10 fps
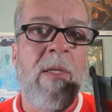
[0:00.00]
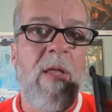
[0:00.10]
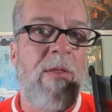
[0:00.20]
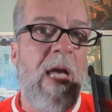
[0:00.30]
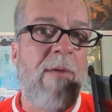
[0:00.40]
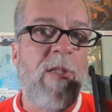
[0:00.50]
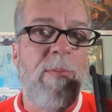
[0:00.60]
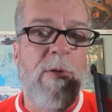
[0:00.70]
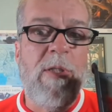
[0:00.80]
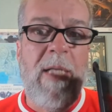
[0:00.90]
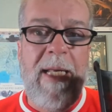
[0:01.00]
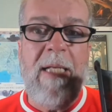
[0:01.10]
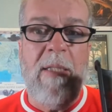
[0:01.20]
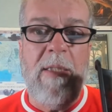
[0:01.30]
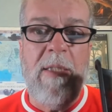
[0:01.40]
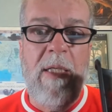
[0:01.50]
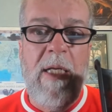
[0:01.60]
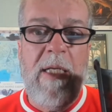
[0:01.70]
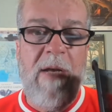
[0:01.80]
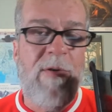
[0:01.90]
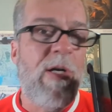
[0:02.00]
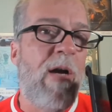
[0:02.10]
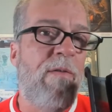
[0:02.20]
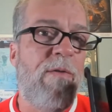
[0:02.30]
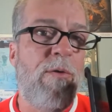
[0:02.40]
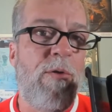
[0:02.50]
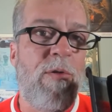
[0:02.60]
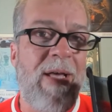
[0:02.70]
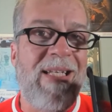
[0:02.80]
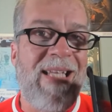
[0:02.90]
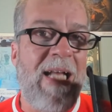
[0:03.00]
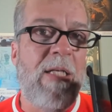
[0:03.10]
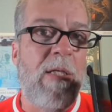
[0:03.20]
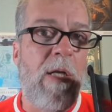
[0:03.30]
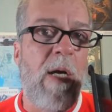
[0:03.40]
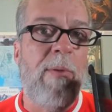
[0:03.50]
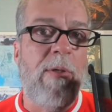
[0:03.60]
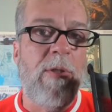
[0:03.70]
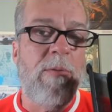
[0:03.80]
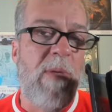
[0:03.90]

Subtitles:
that the average person in England never got further than 10 kilometers,